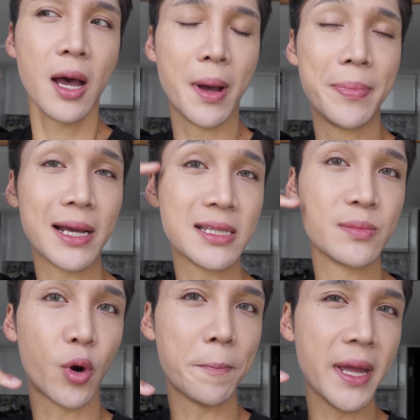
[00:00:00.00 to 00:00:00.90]
but because it's
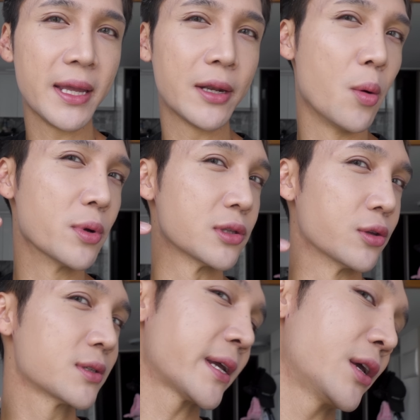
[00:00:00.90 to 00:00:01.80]
more pink, it almost
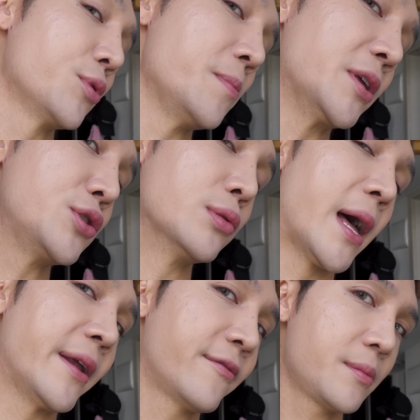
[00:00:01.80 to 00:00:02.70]
looks like it would be too
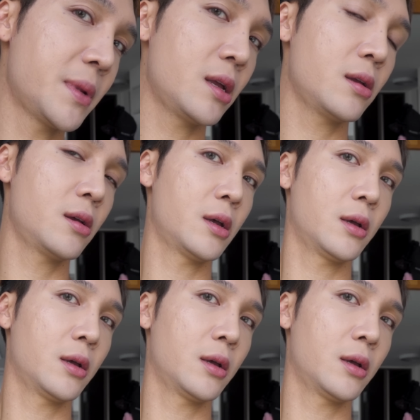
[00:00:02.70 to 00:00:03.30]
light for me